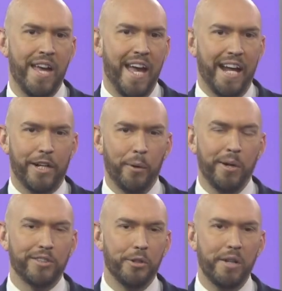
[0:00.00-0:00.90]
And of
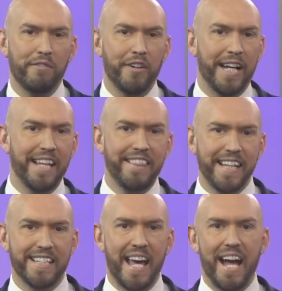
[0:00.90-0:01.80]
course, who can forget
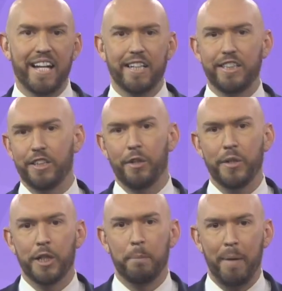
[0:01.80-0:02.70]
the attack on
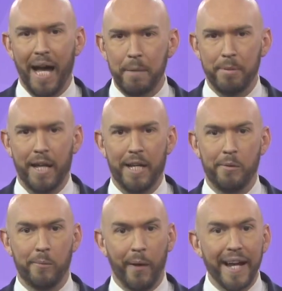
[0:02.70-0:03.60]
Colonial
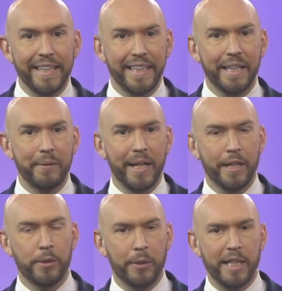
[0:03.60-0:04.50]
Pipeline right here
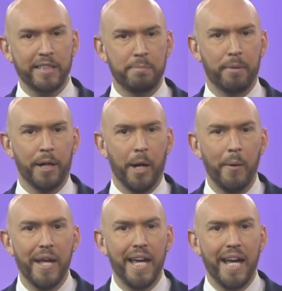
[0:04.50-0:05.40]
in
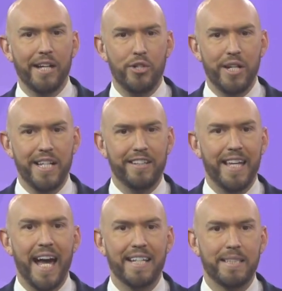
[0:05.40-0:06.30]
Greensboro? It shut
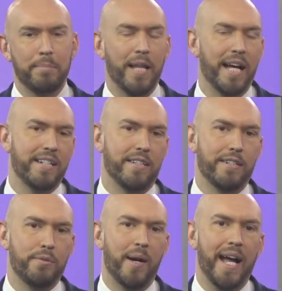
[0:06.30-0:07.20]
down gas supply to
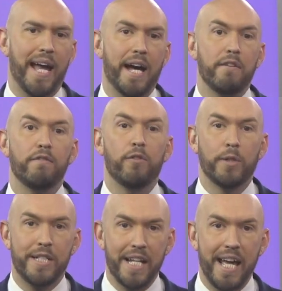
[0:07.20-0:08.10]
the Triad
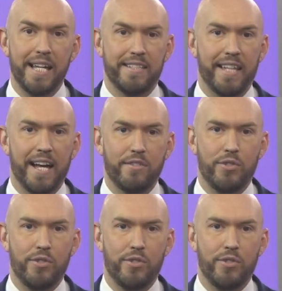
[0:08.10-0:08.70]
for days last